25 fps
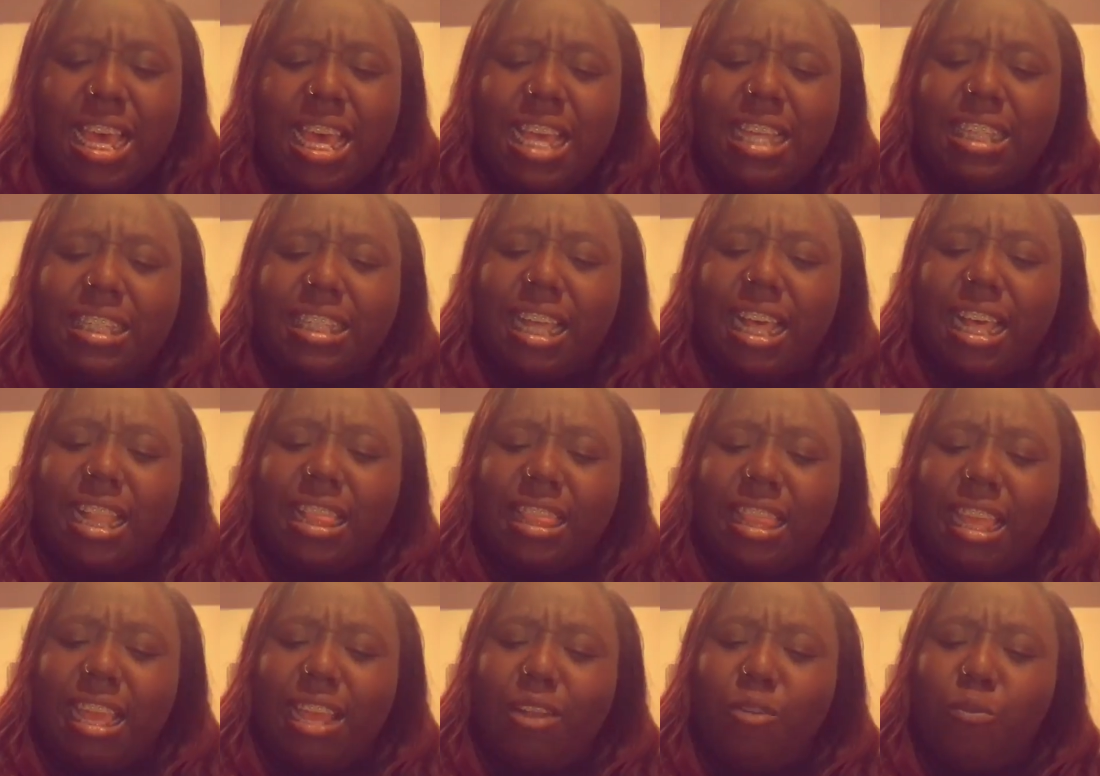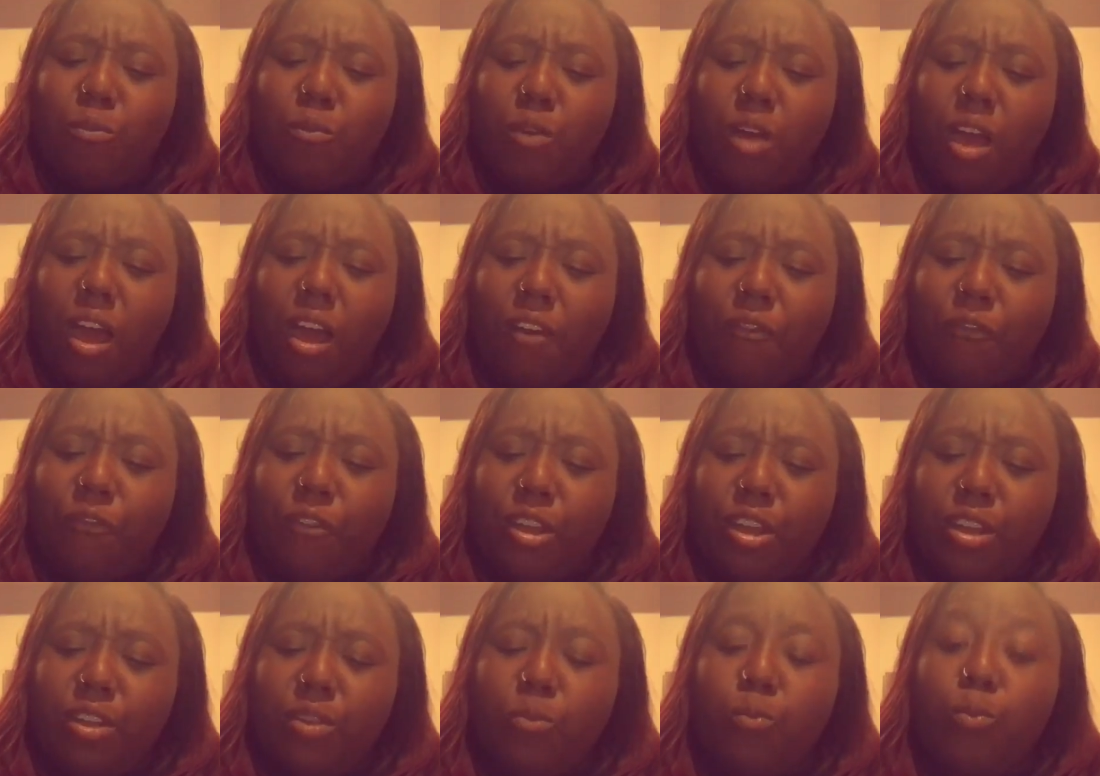It's a thin
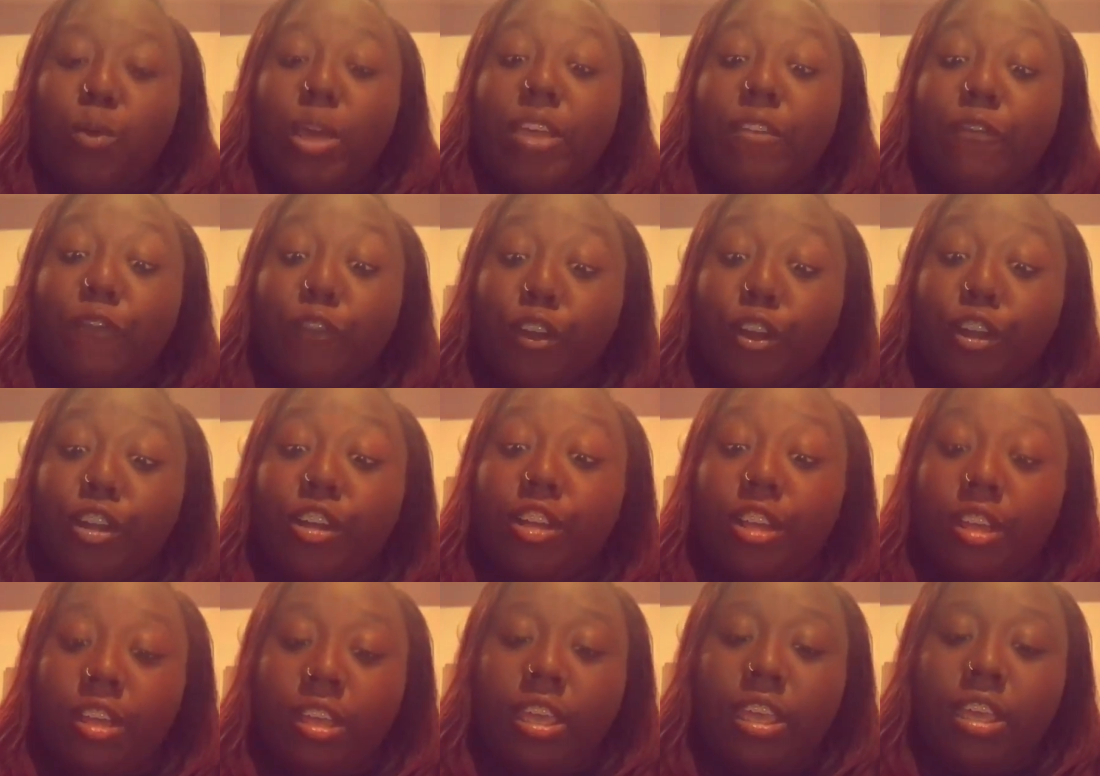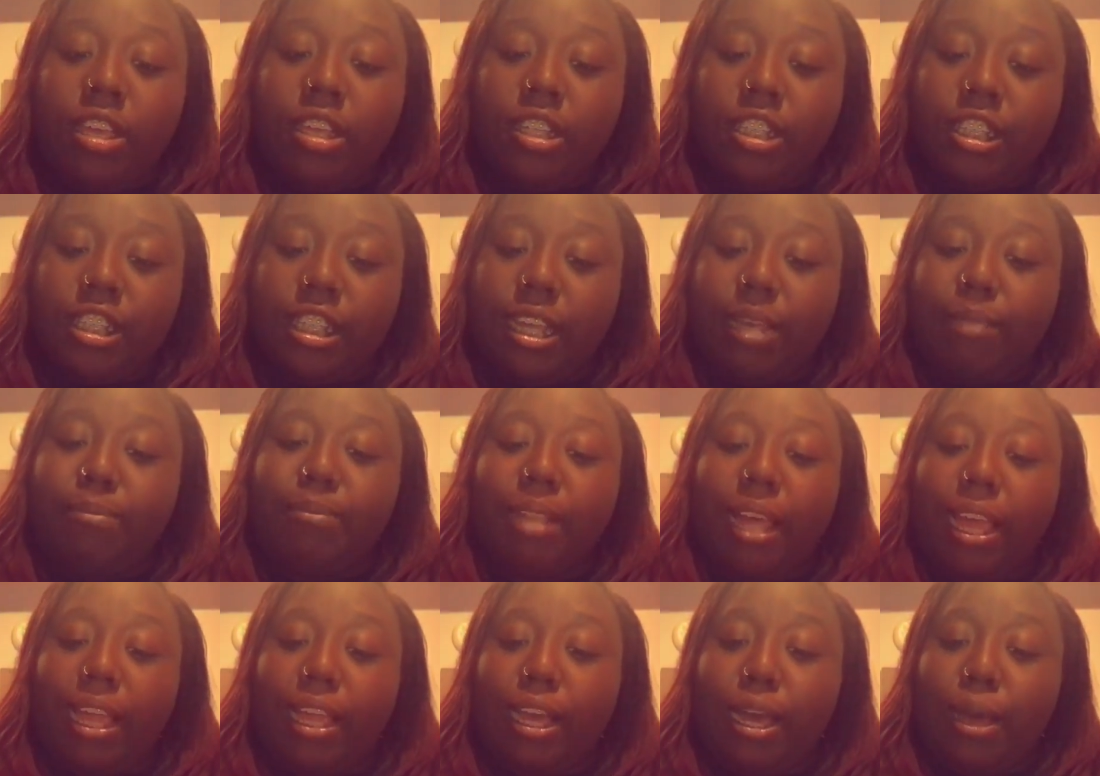wafer, wafer cookie
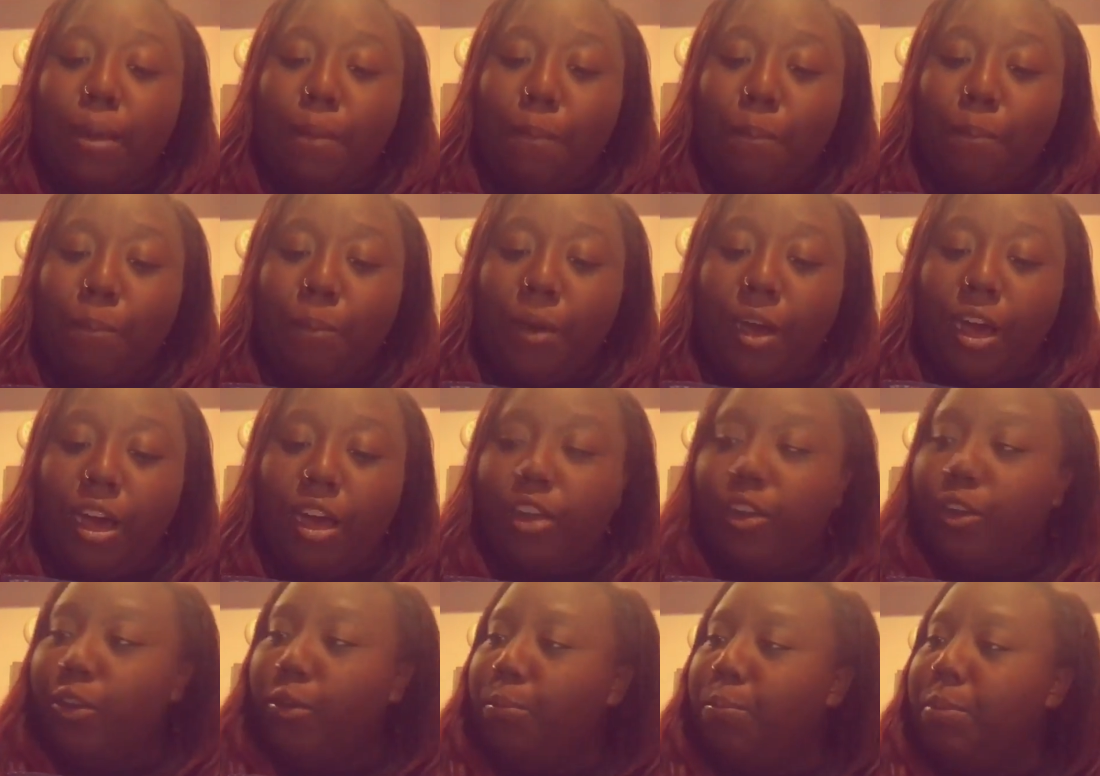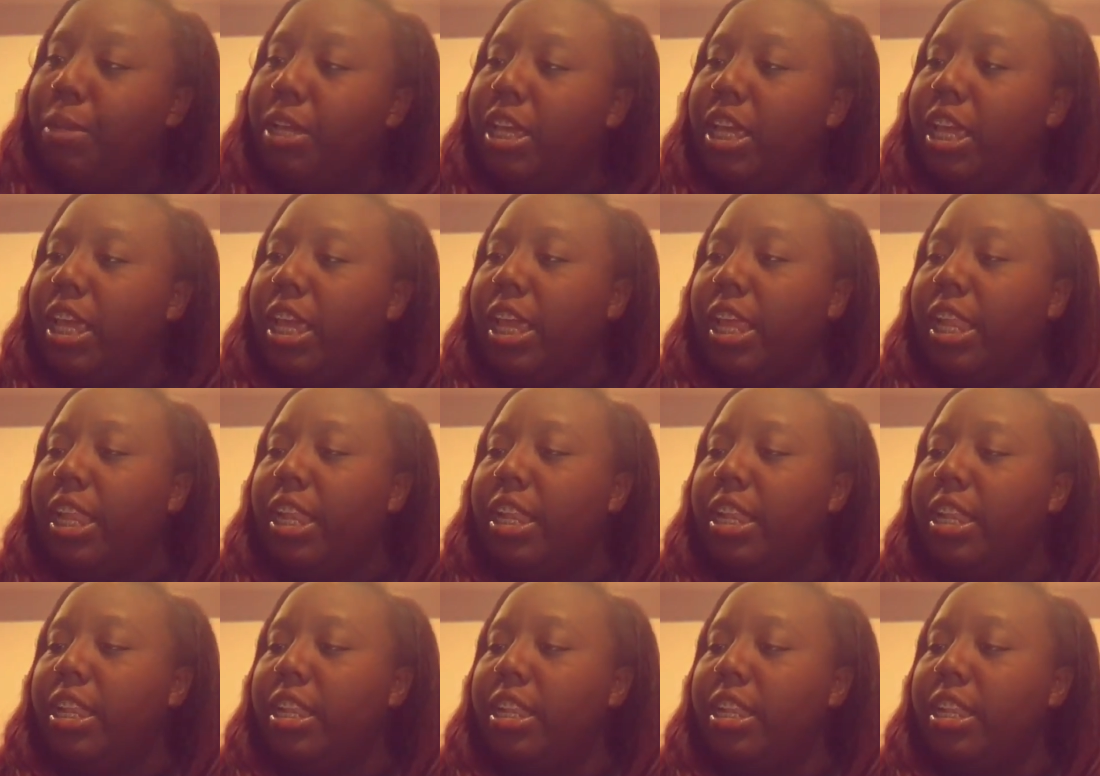shaped like a bottle pen.